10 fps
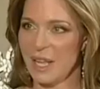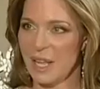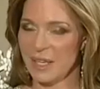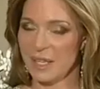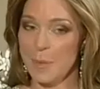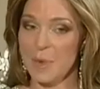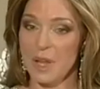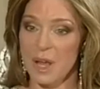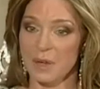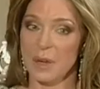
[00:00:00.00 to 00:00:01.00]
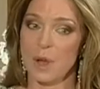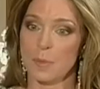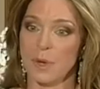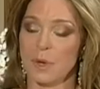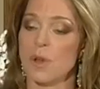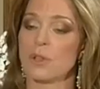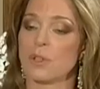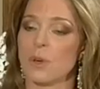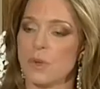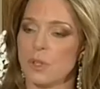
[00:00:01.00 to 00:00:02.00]
in Lebanon, but
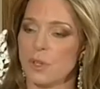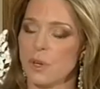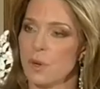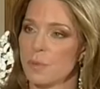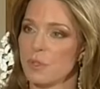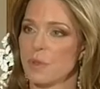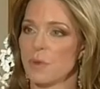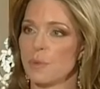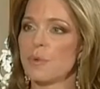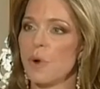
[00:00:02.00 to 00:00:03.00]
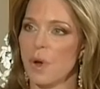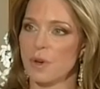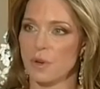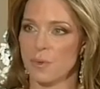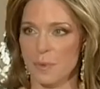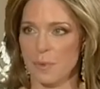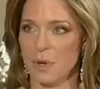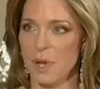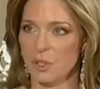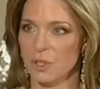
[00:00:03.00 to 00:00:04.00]
also in terms of the broader
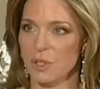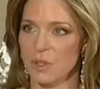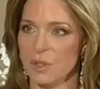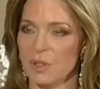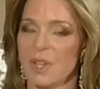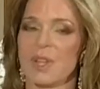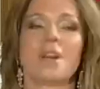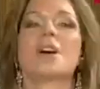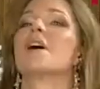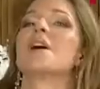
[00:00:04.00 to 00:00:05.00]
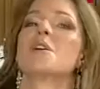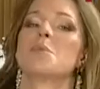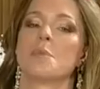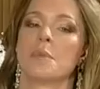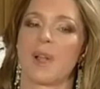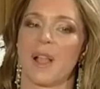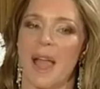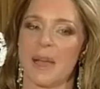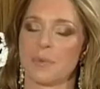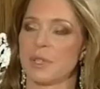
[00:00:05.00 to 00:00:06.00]
repercussions
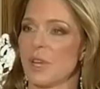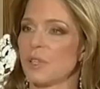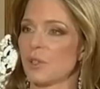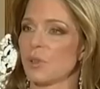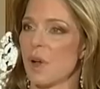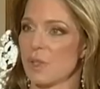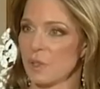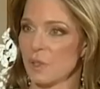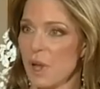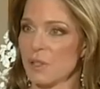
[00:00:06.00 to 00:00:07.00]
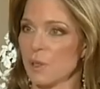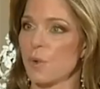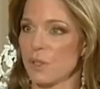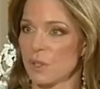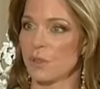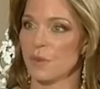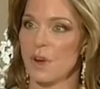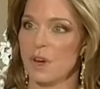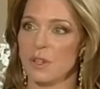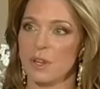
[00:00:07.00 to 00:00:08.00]
and potential consequences for
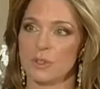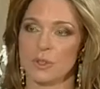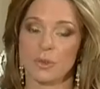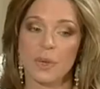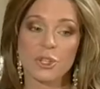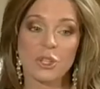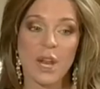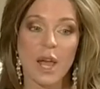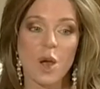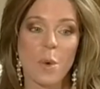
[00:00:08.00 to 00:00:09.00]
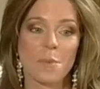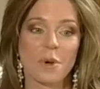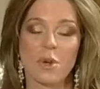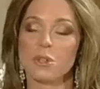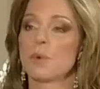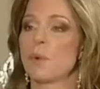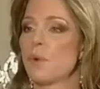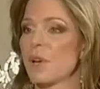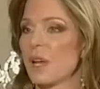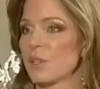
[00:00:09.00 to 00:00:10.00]
our larger region, but also about
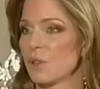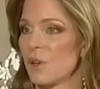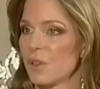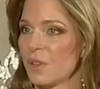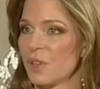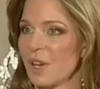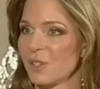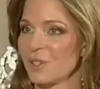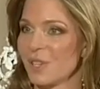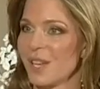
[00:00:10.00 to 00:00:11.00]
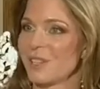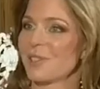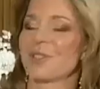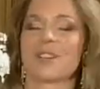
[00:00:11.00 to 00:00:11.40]
what I saw in the United States.